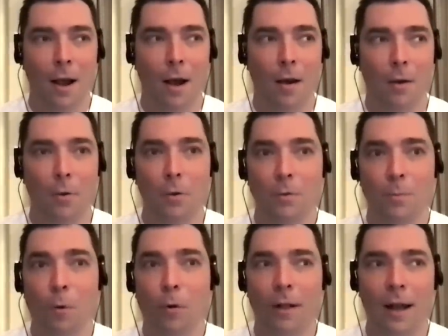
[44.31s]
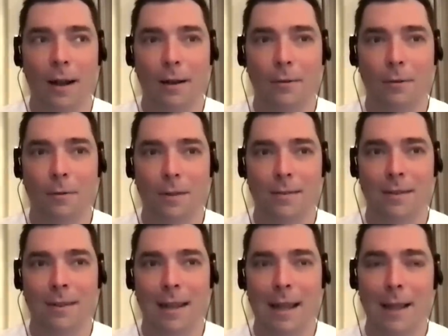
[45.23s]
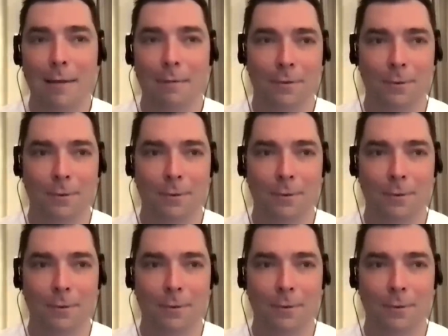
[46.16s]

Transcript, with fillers: uh, who's more likely to visit Kiev